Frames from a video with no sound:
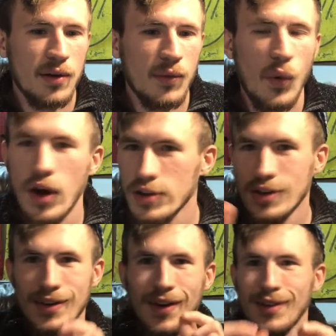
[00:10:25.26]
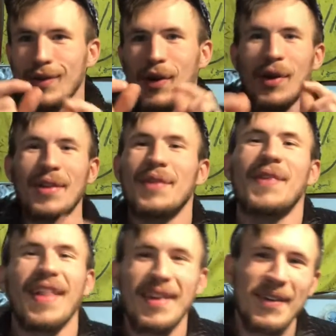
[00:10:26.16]
watching us grow little
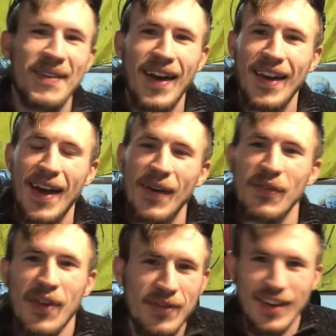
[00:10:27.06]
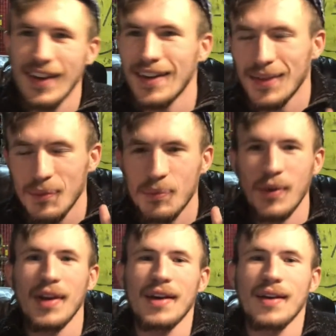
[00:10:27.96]
by little right now. 15 is a
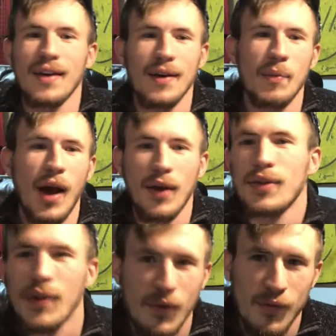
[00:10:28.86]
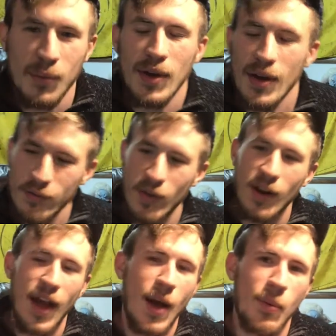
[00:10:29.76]
big milestone for me. I'm
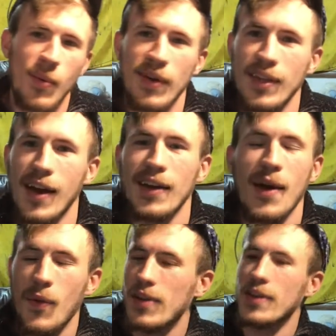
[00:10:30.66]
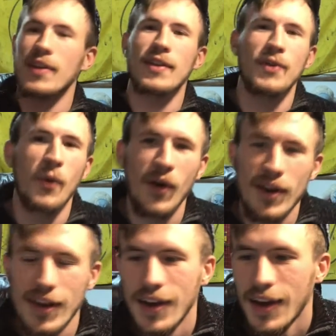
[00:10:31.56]
very happy about that. I can't wait to get to
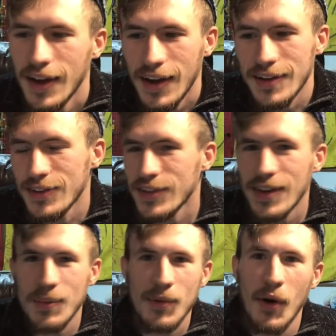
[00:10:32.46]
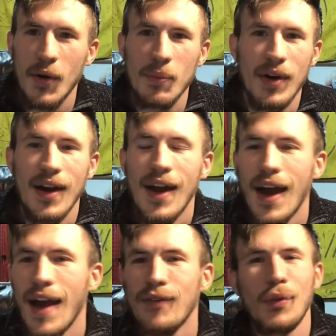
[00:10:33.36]
20 and just keep going. But
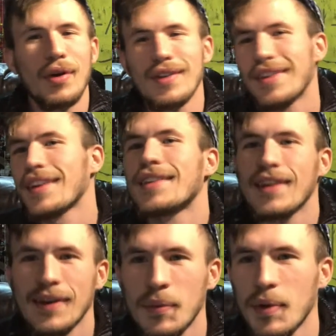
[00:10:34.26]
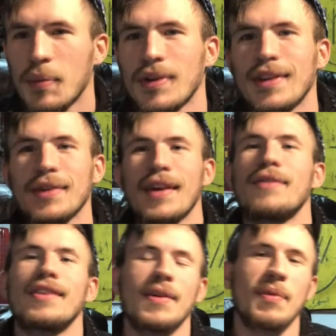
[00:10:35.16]
everyone, 16 will be a big deal.
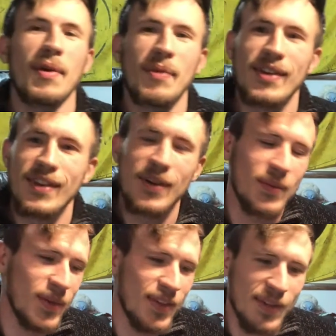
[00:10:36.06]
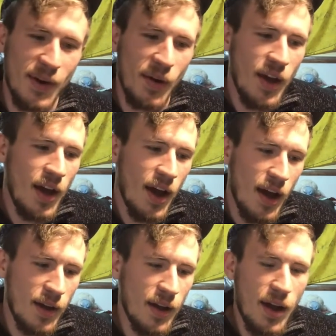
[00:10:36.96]
17 will be a big deal to me. So
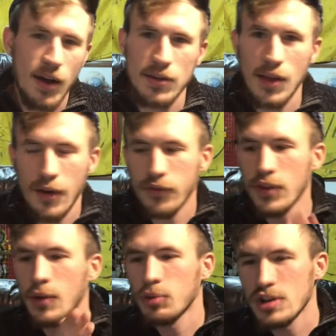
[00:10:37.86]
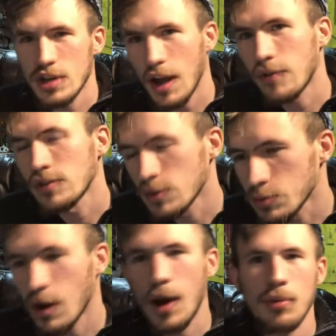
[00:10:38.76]
I definitely appreciate every
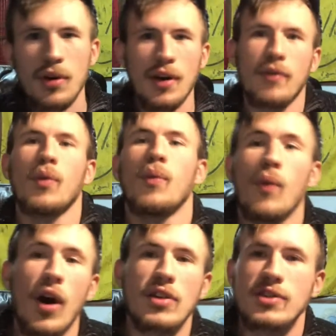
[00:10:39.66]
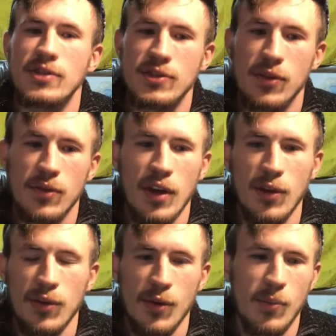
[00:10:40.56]
subscriber and everyone watching. So thank
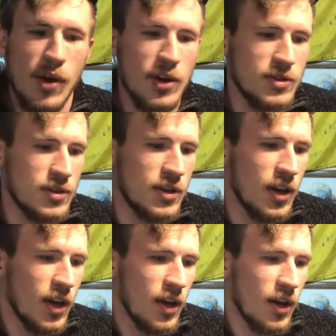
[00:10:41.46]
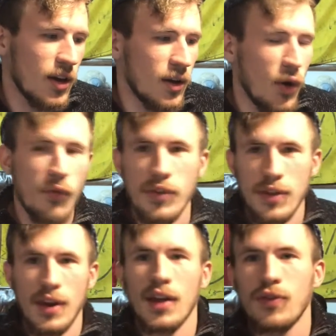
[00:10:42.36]
you so much. And hopefully
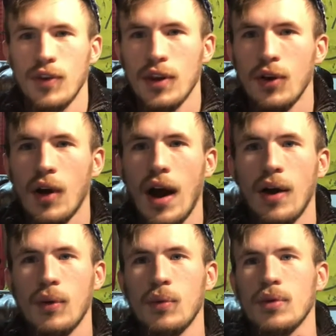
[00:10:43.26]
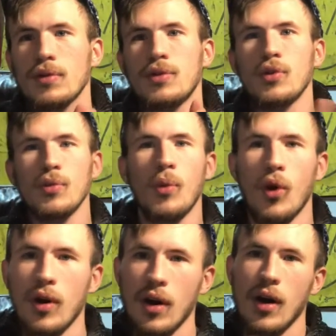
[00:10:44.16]
the next video I will do
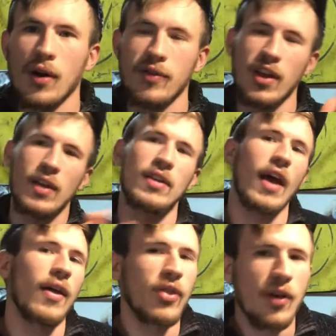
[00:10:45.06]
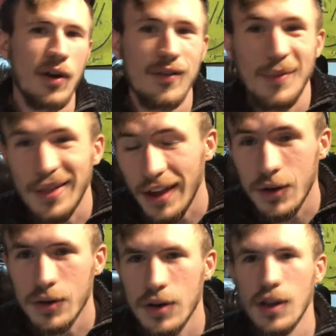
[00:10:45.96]
more of in-depth of my
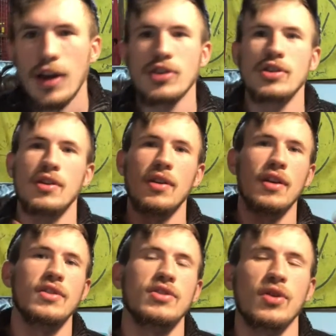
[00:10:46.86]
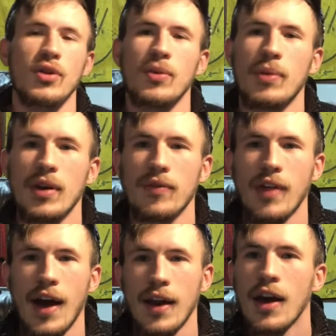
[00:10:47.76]
Lego collection and show you a bit of
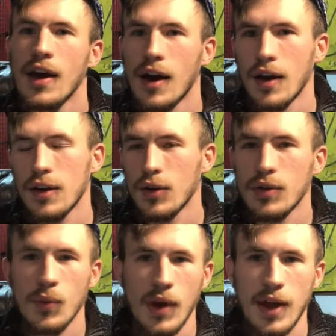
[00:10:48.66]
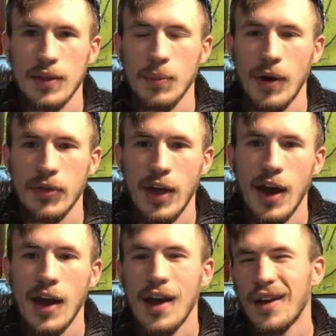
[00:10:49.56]
that. I know someone asked about
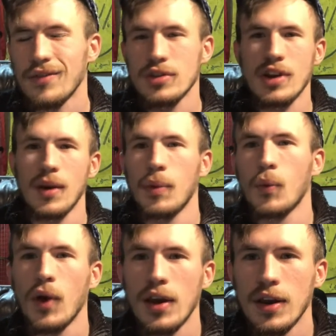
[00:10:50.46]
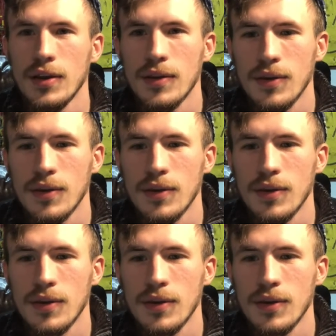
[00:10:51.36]
that. I've just kind of been waiting